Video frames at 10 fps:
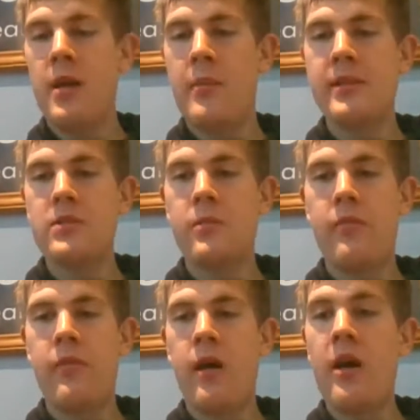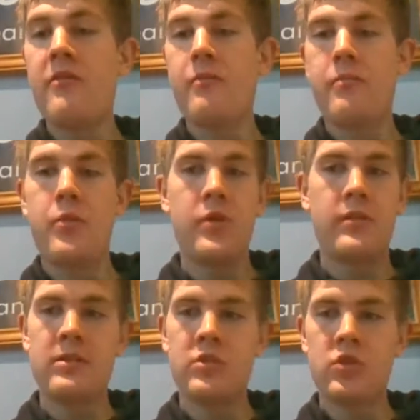I mean, it's something that I've
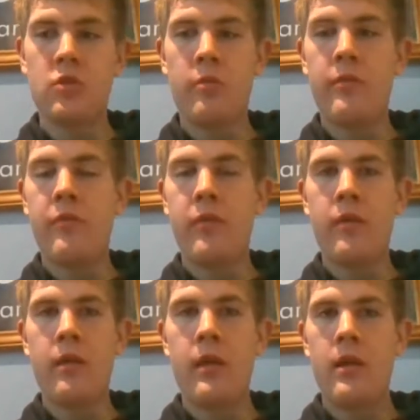personally struggled with for